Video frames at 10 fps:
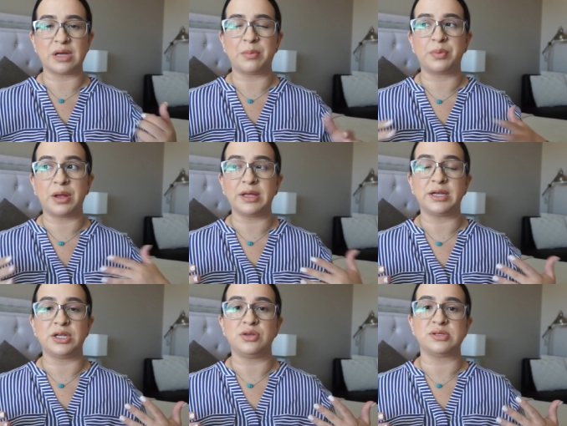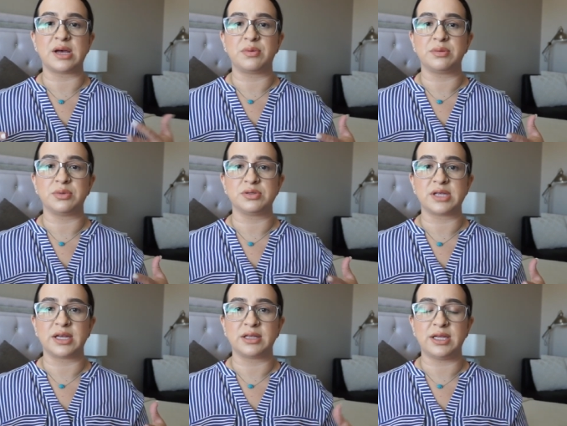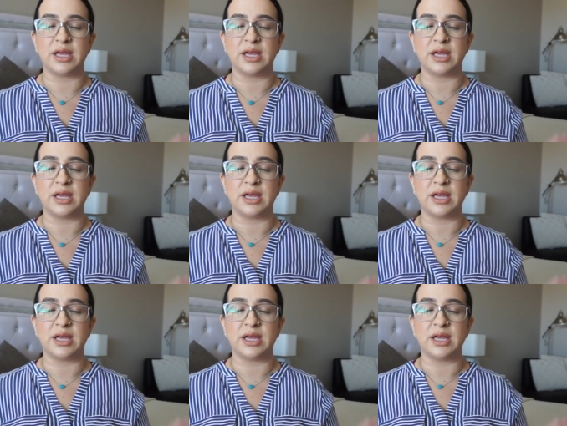I'm probably going to use that one most likely